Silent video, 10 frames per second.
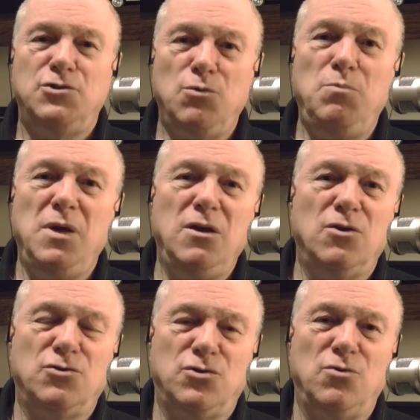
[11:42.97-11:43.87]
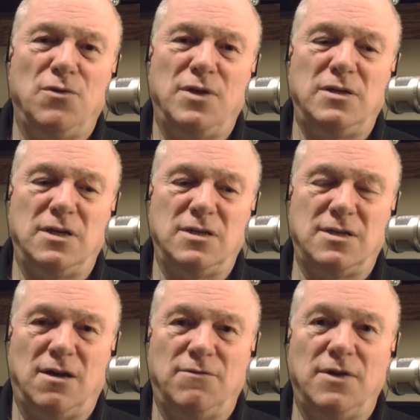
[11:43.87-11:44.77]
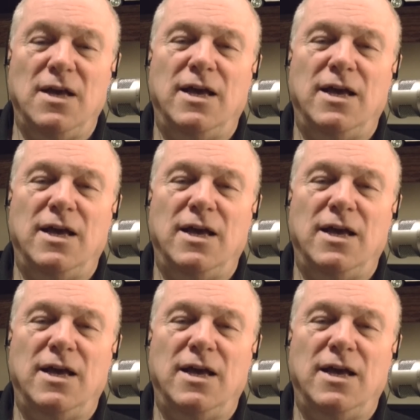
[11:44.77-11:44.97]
to be your true authentic self.